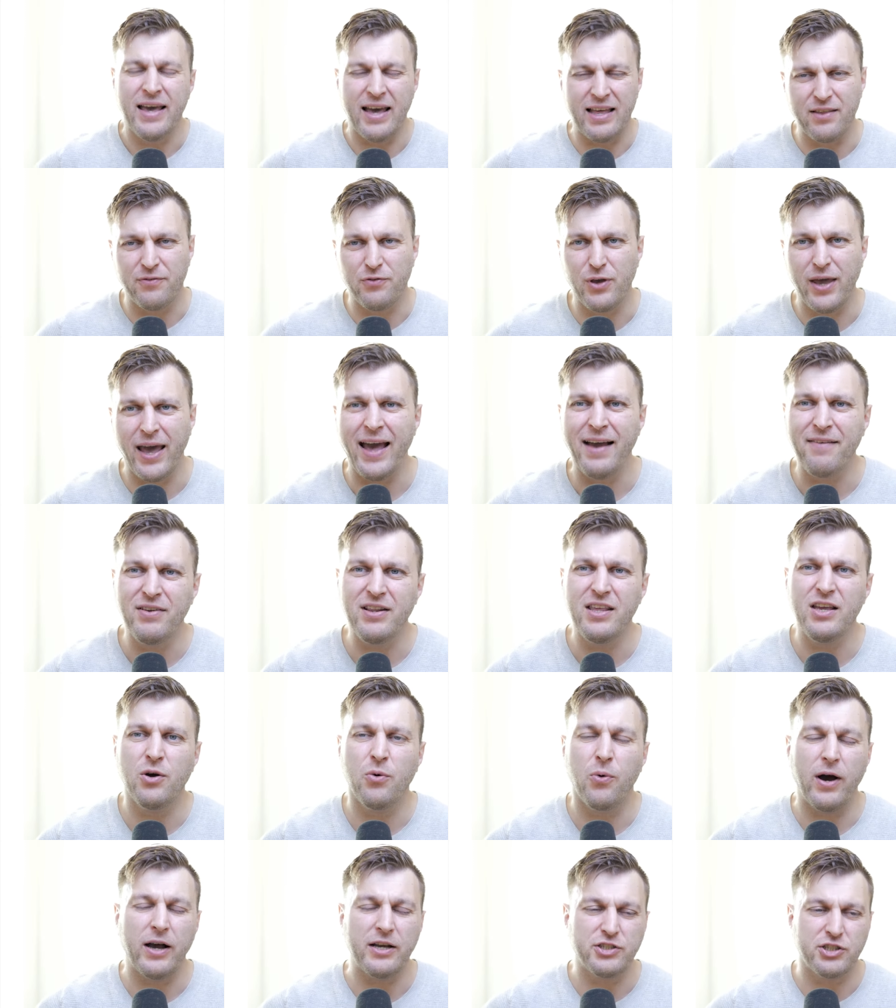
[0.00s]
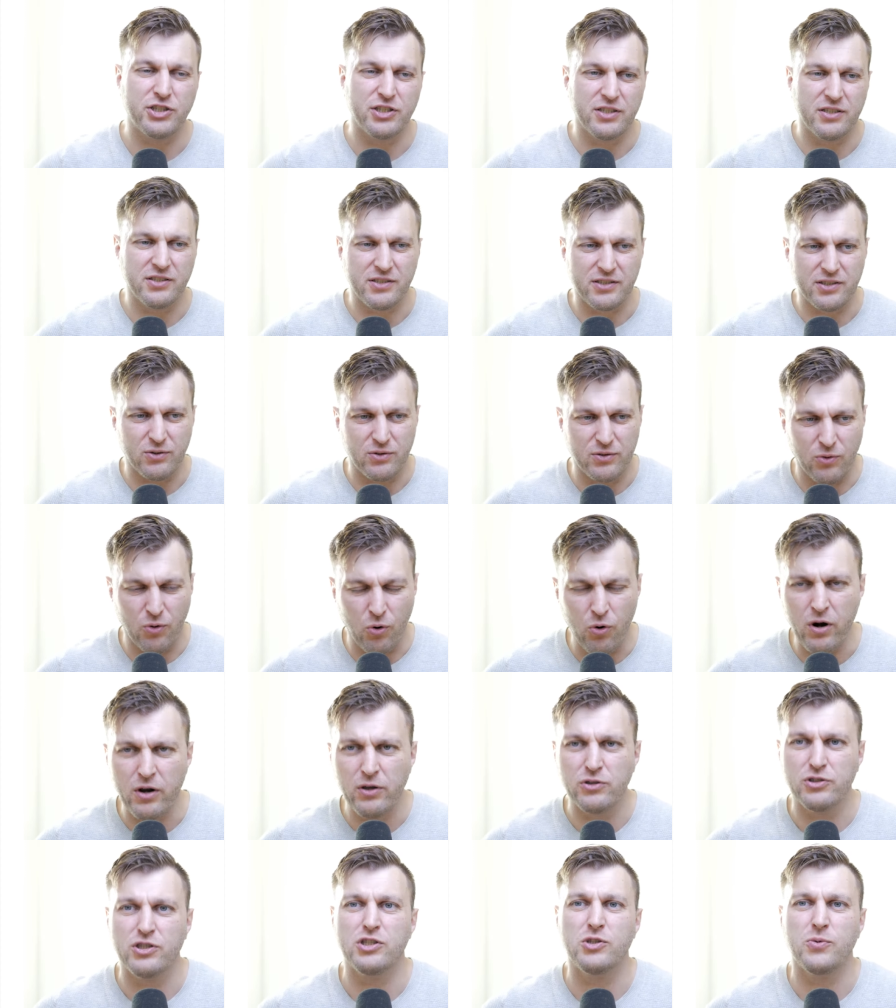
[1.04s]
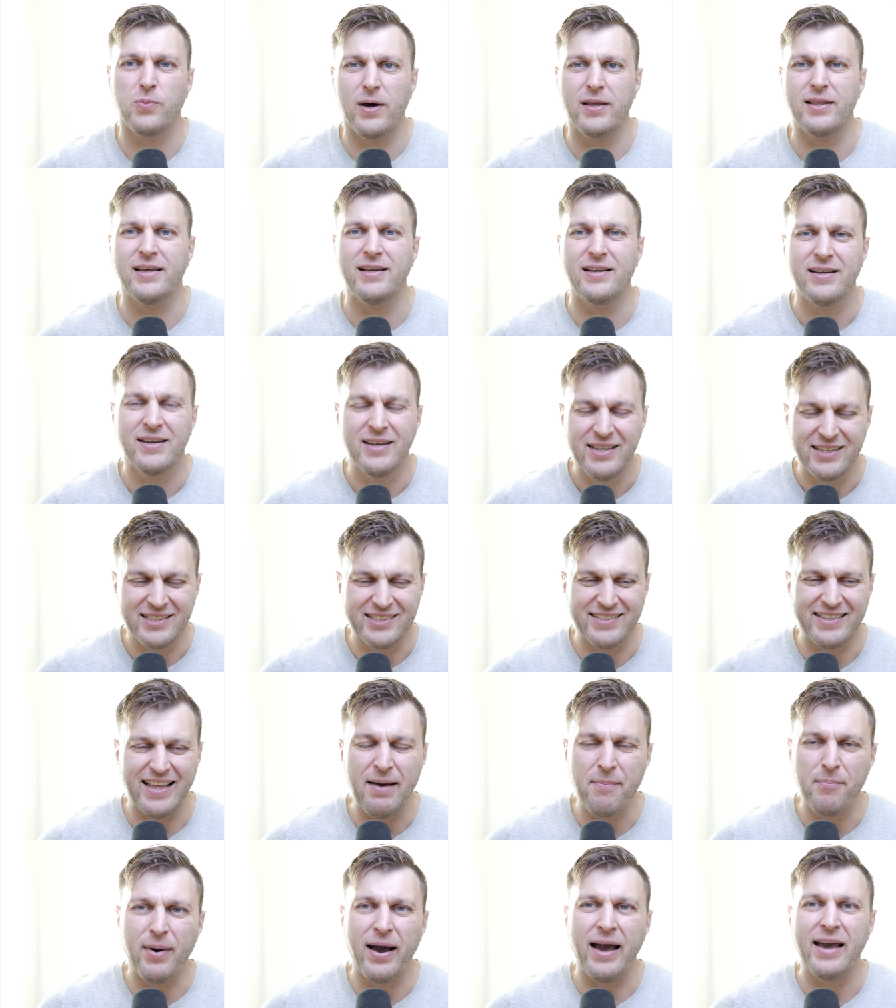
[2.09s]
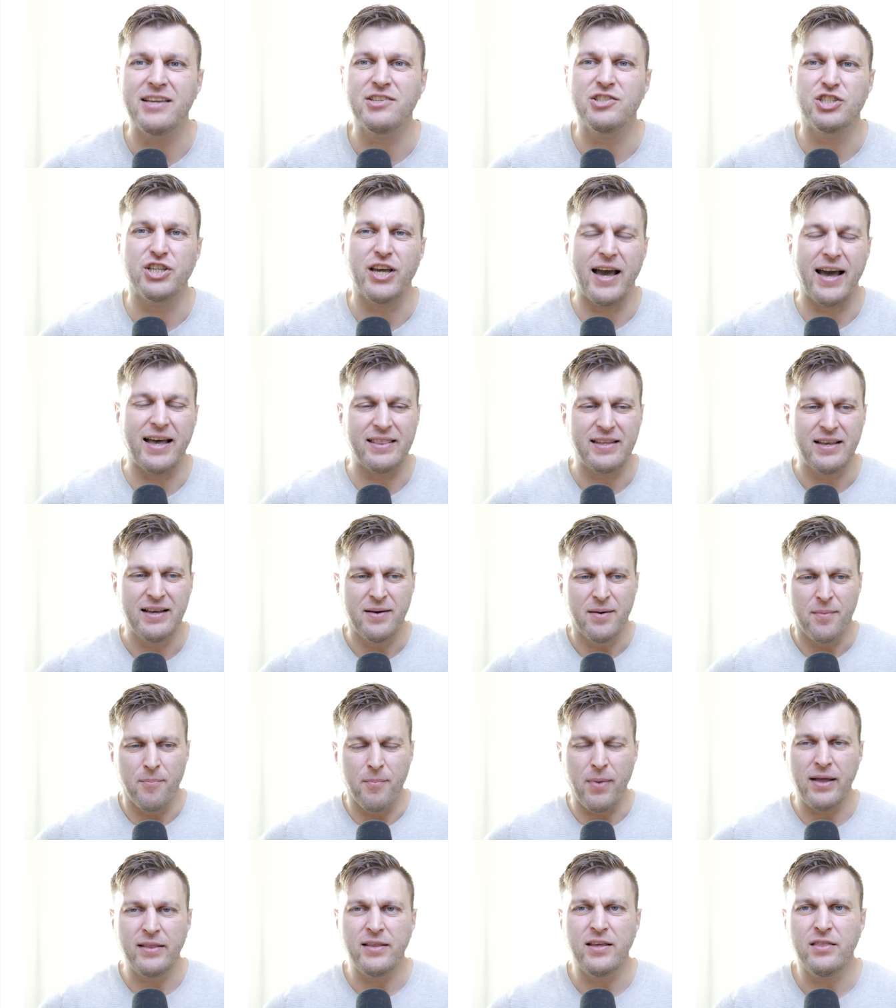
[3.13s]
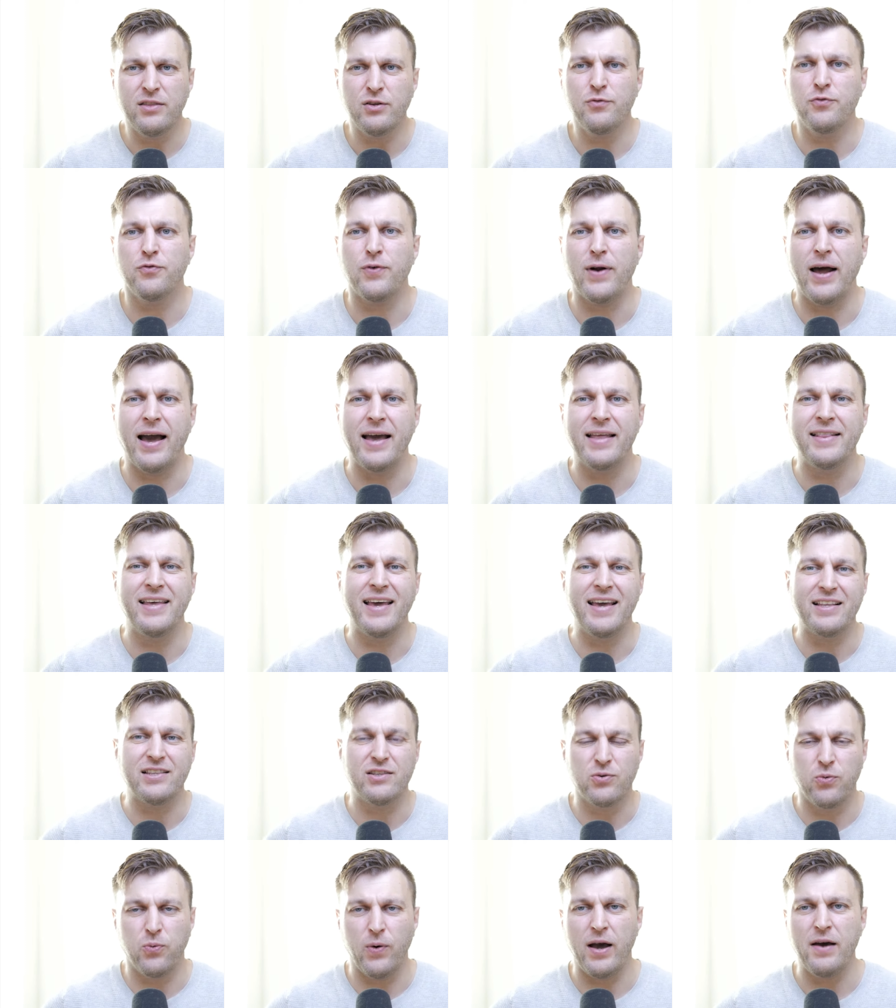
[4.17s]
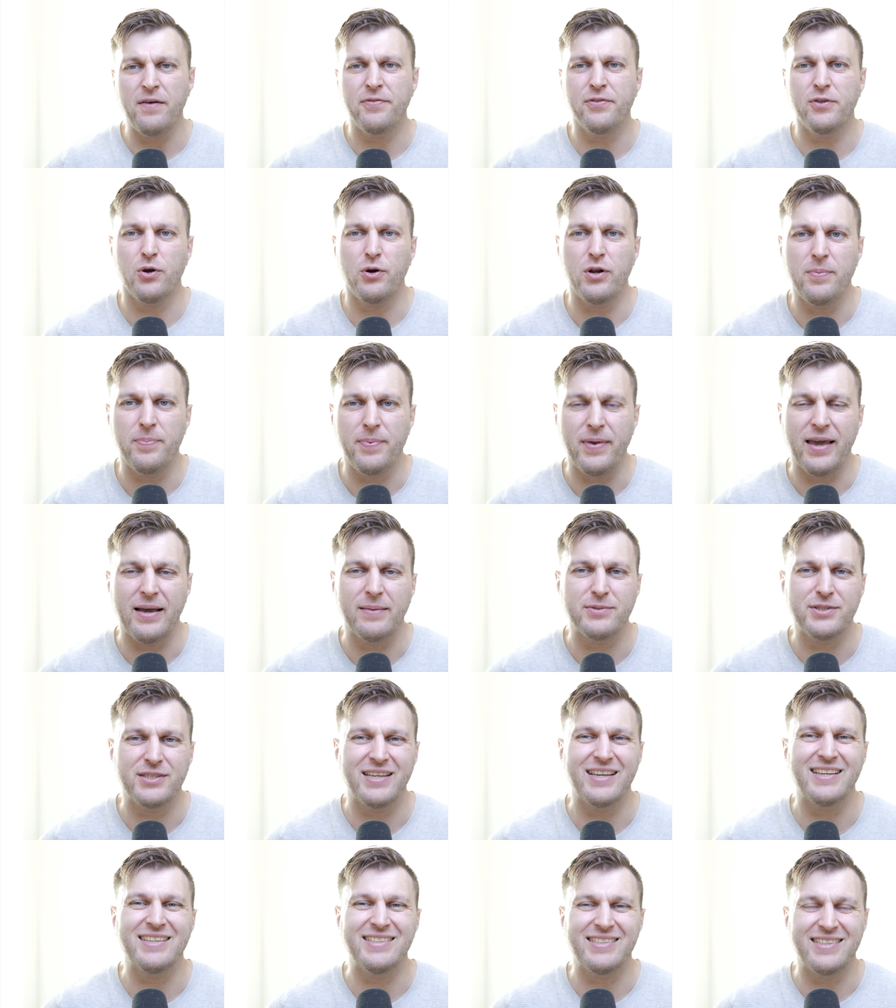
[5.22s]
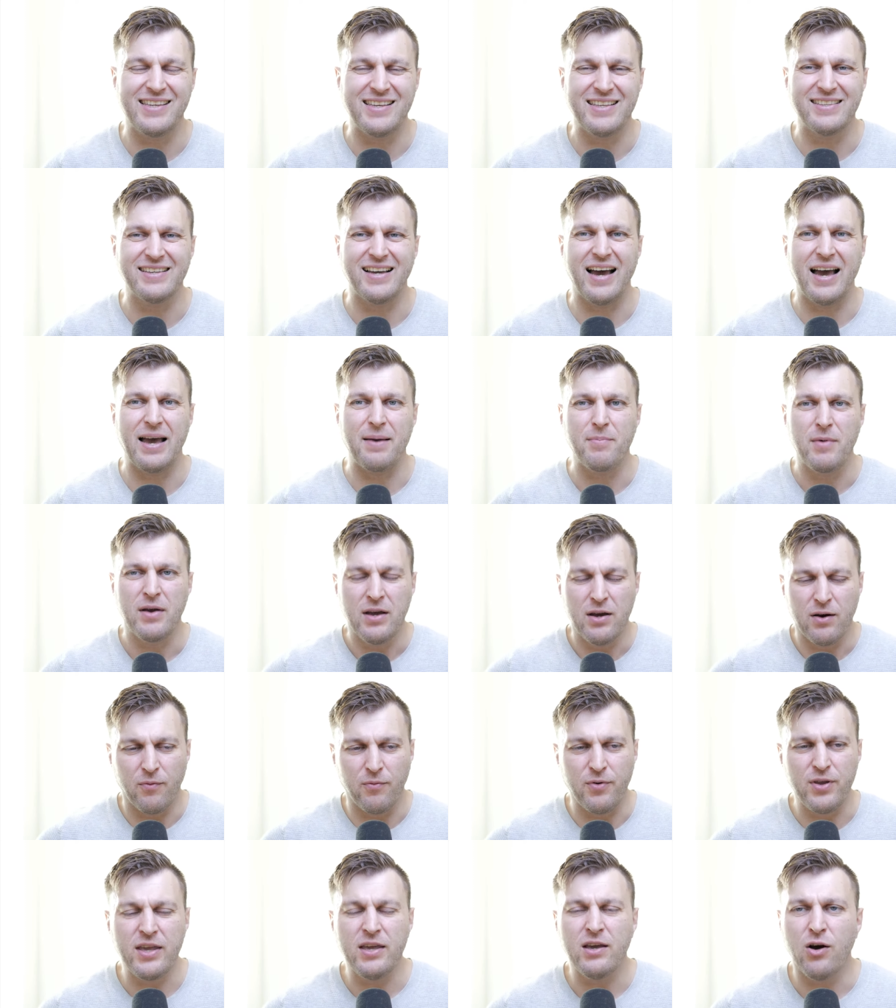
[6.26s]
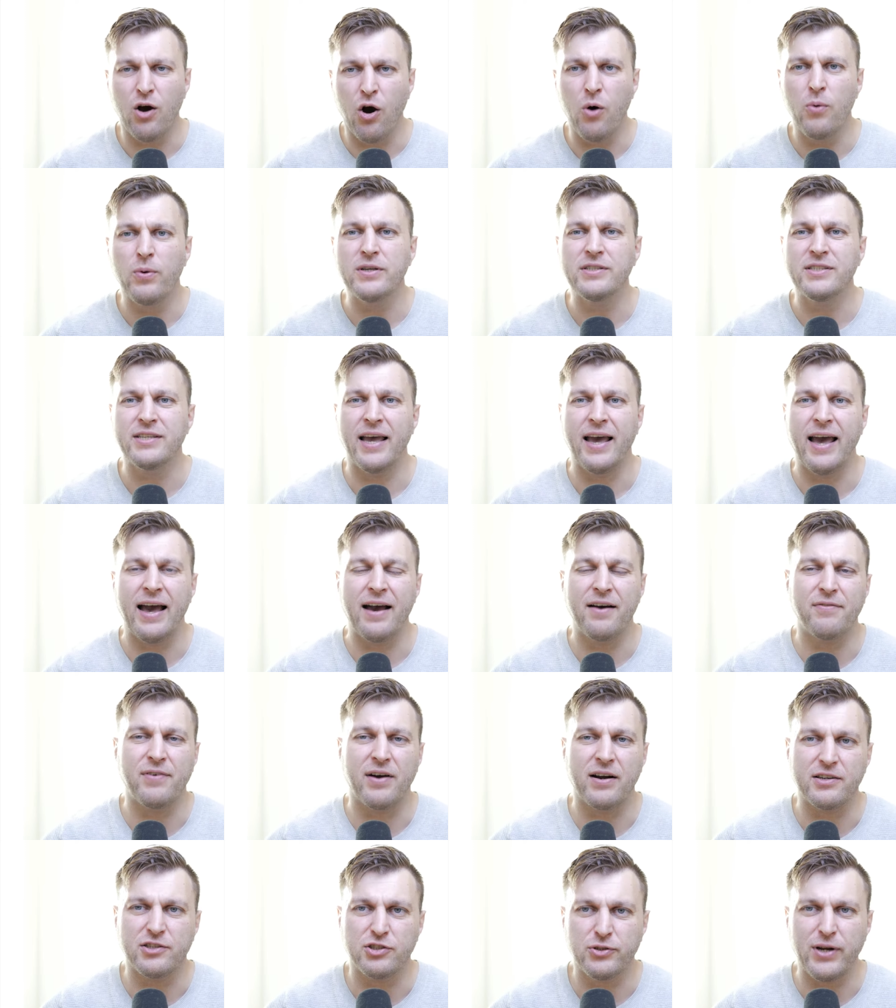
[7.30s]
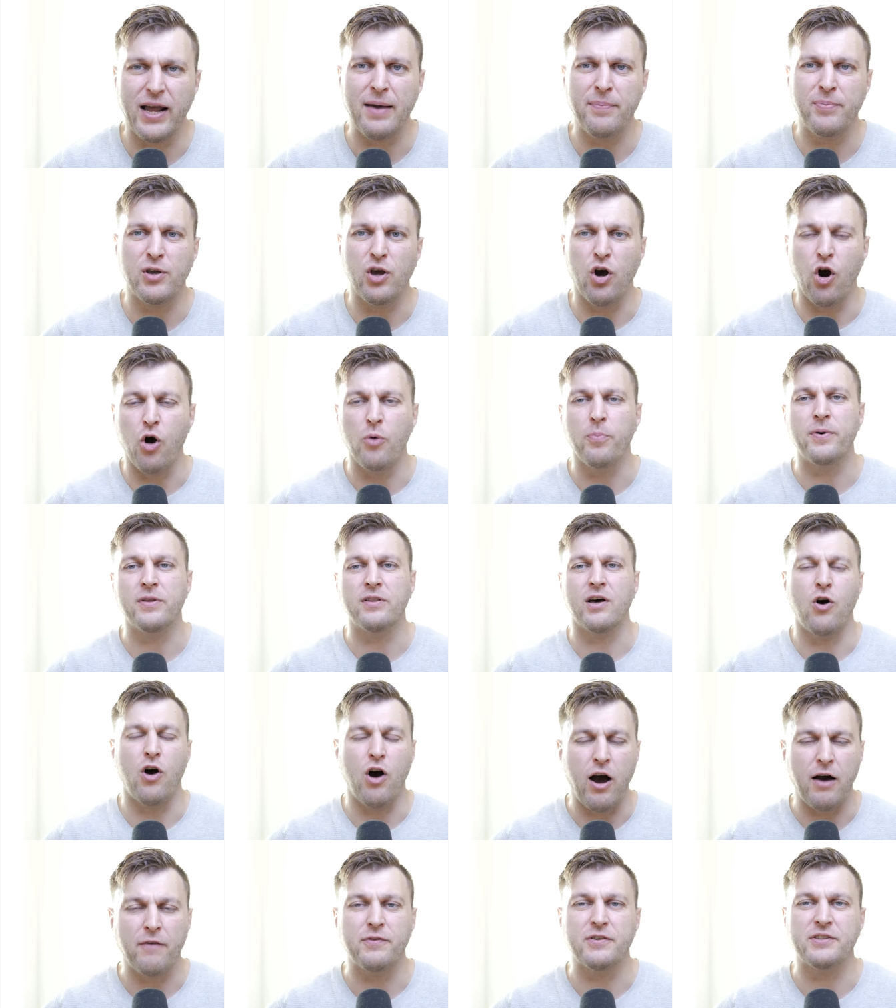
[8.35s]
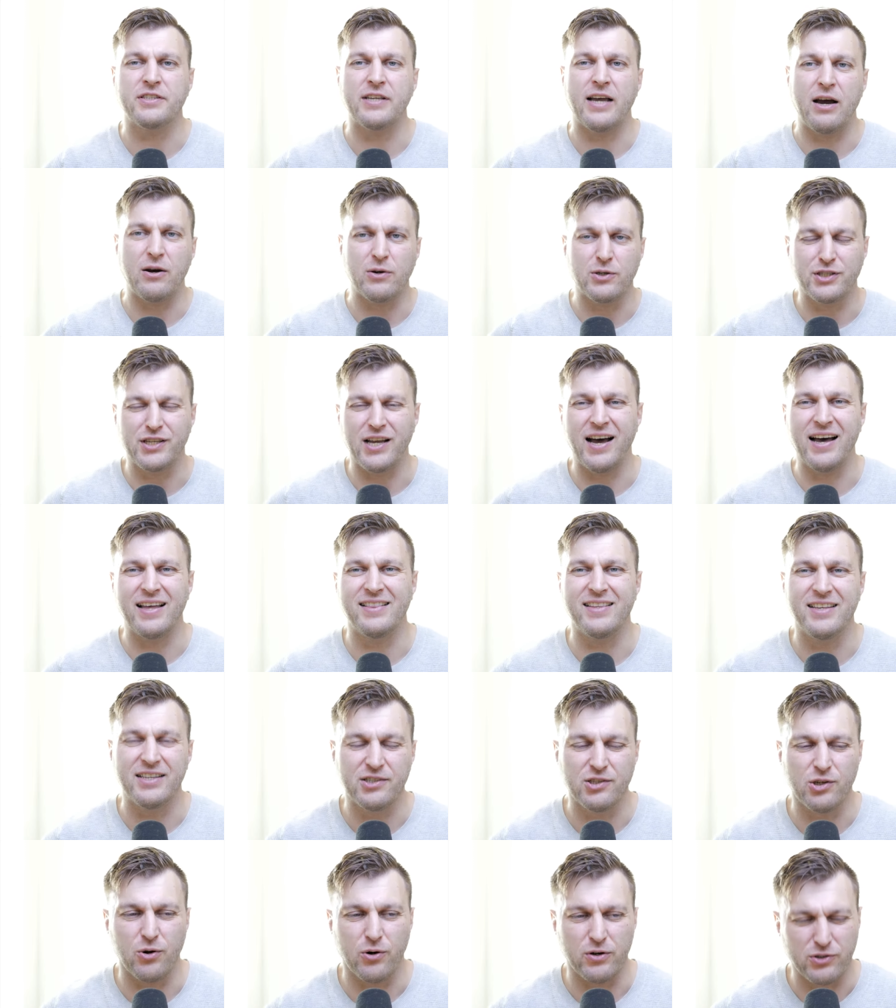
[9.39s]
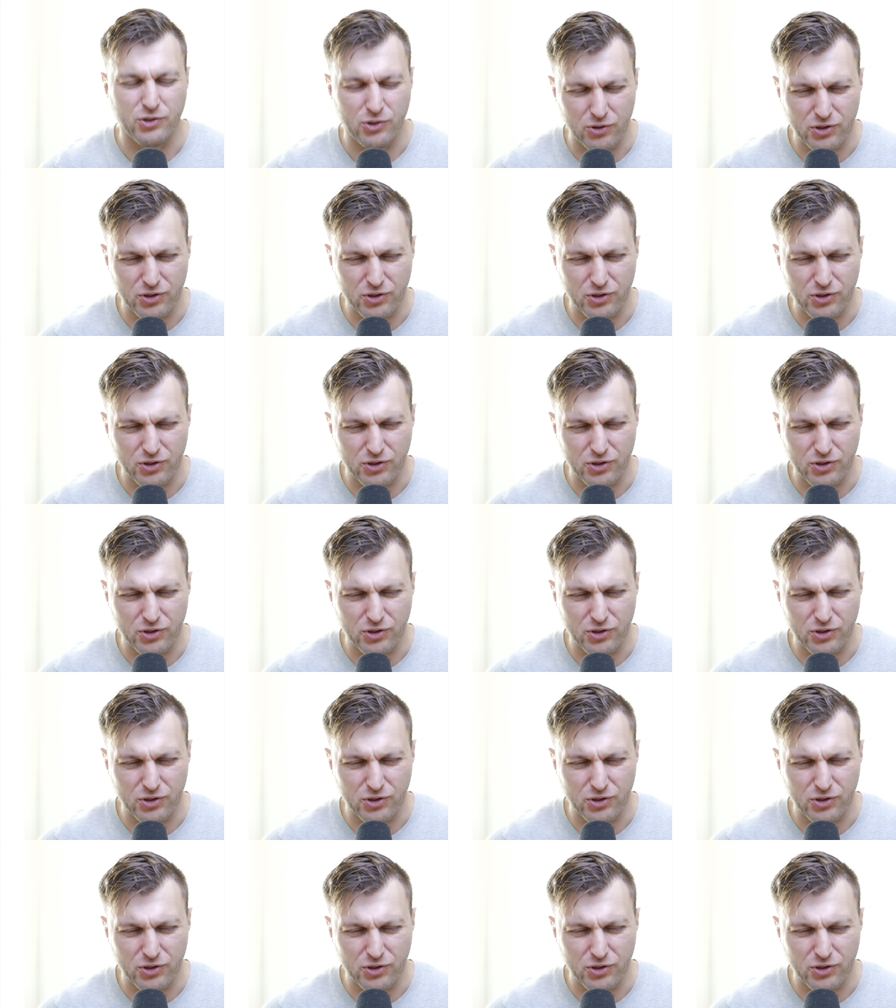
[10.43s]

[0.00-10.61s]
And if you have any questions or you just want to stop by and chat, Monday through Friday, 12:30 p.m. CST time, we always have our Strapi open office hours on Discord.